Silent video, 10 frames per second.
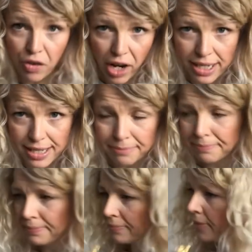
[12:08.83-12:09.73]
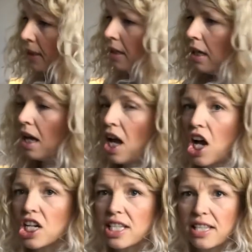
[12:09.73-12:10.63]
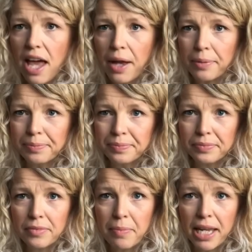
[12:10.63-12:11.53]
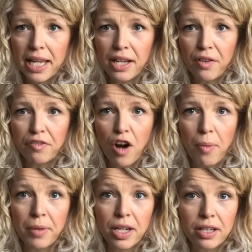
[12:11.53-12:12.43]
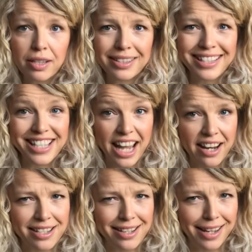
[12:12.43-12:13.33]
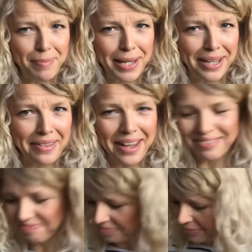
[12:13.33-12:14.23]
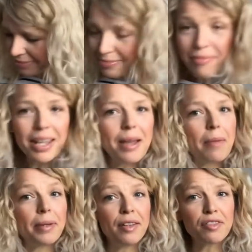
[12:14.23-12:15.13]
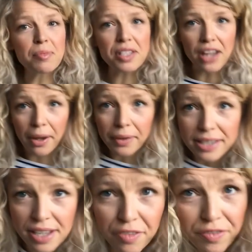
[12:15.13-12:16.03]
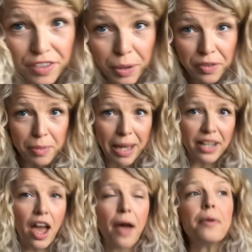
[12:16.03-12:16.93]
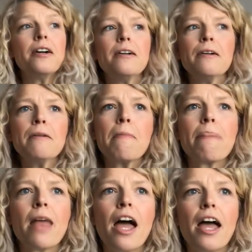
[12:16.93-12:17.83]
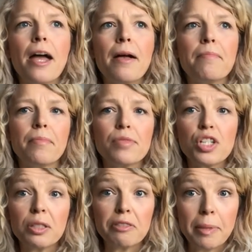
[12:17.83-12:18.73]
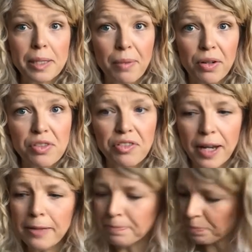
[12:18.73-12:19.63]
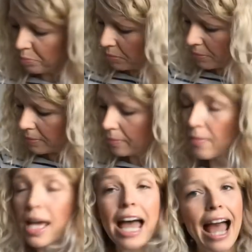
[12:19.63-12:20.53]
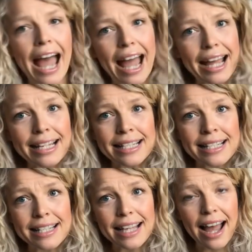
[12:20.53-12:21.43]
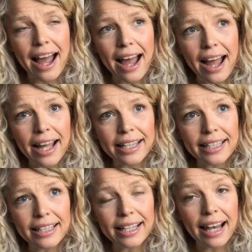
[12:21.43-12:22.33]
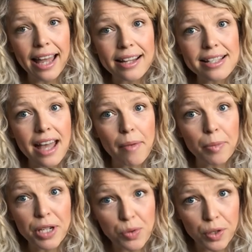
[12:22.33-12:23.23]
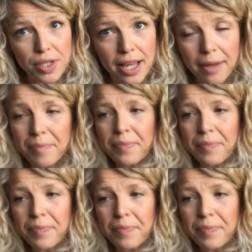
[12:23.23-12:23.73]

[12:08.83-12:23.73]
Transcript: Right, so being from, did you get a sneaky peek then? Being from Stoke, as a few of you may know, do love a bit of pottery. And I collect Emma Bridgewater.